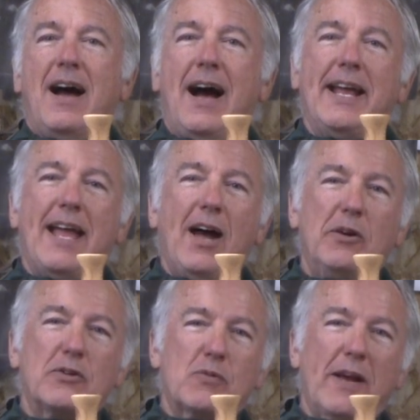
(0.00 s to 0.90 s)
Hi,
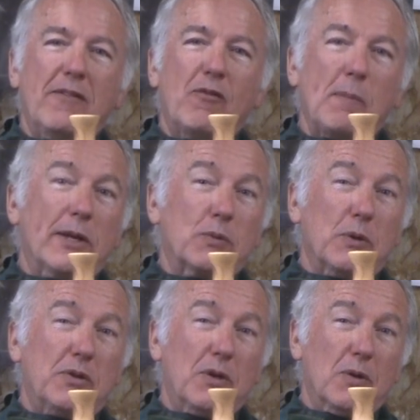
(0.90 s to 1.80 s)
Alan Stratton from As
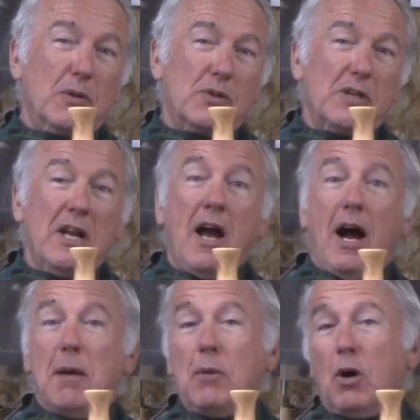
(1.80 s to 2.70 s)
Wood Turns.
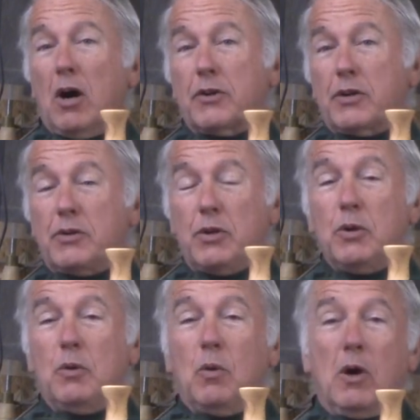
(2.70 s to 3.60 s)
I belong to
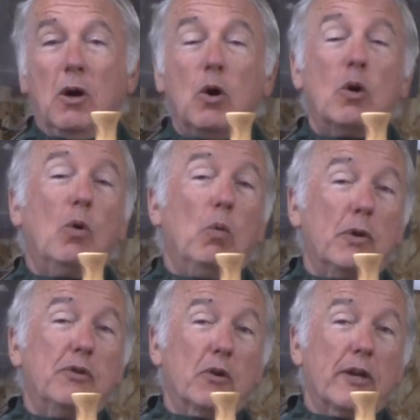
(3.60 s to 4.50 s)
two local
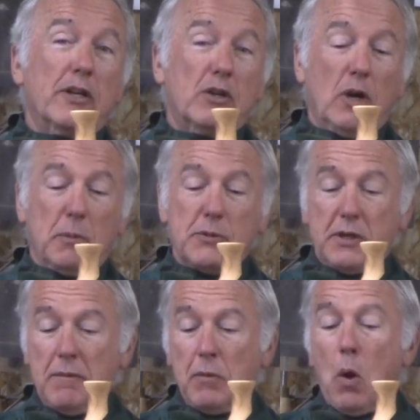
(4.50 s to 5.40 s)
wood turning
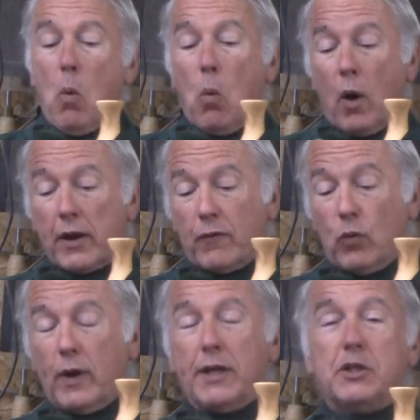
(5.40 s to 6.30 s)
clubs, one of
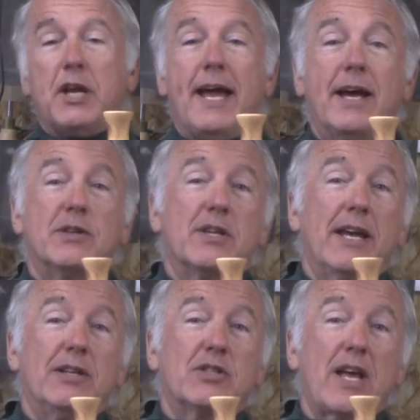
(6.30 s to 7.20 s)
which has
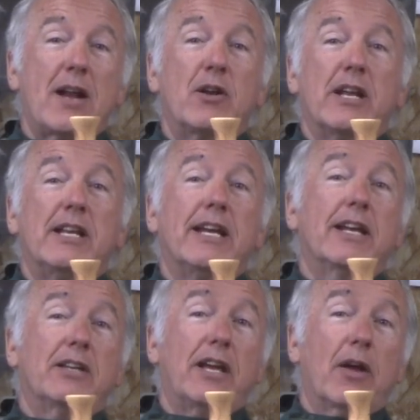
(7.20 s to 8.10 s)
a Saturday to
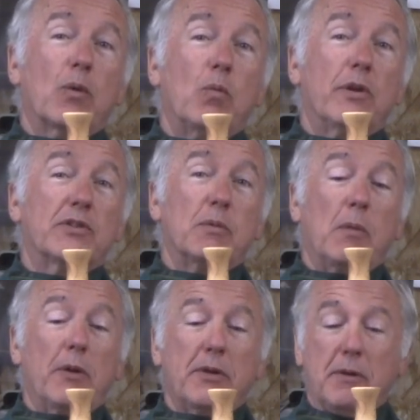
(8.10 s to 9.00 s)
get together once a
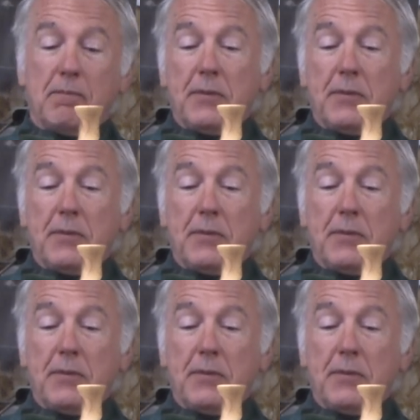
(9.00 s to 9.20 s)
month,